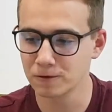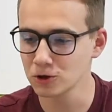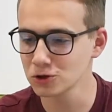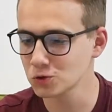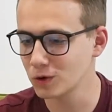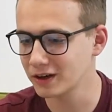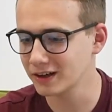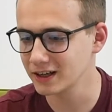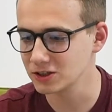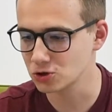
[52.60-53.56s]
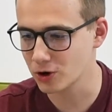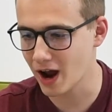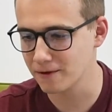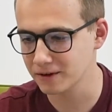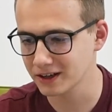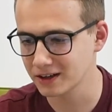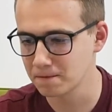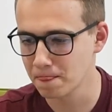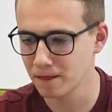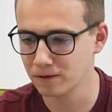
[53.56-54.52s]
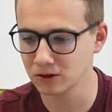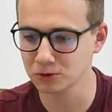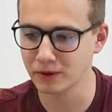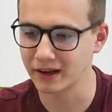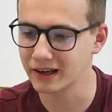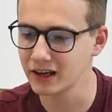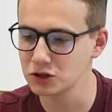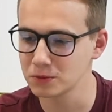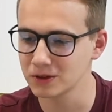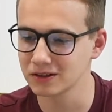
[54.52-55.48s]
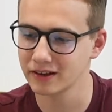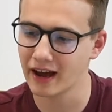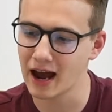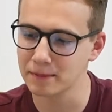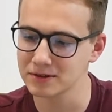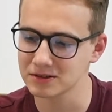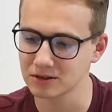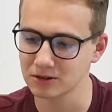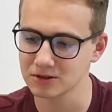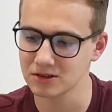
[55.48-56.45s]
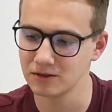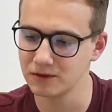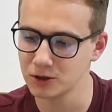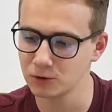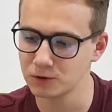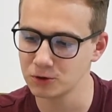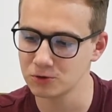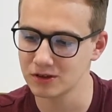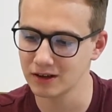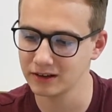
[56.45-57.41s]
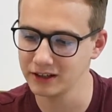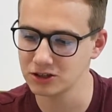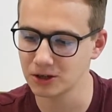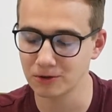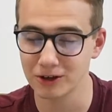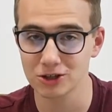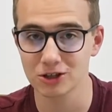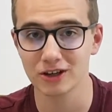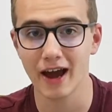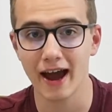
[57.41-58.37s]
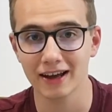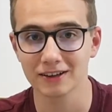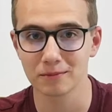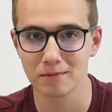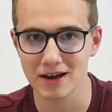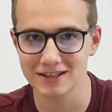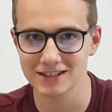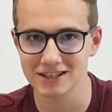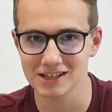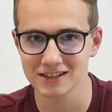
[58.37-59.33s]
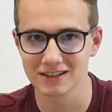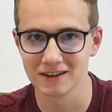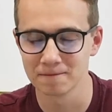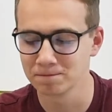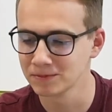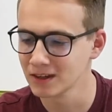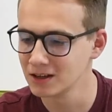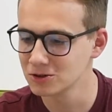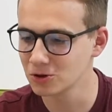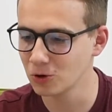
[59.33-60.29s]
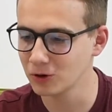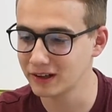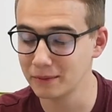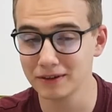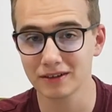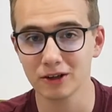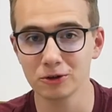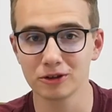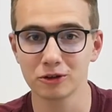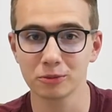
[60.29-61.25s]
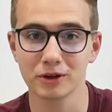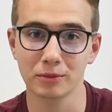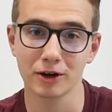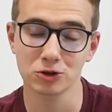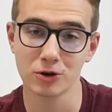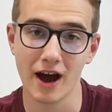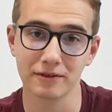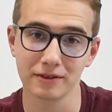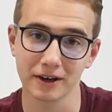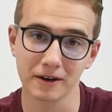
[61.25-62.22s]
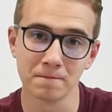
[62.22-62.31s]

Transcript: first one is traffic, followed by engagement, app installs, video views, lead generation, and messages. So let me tell you a little bit about traffic.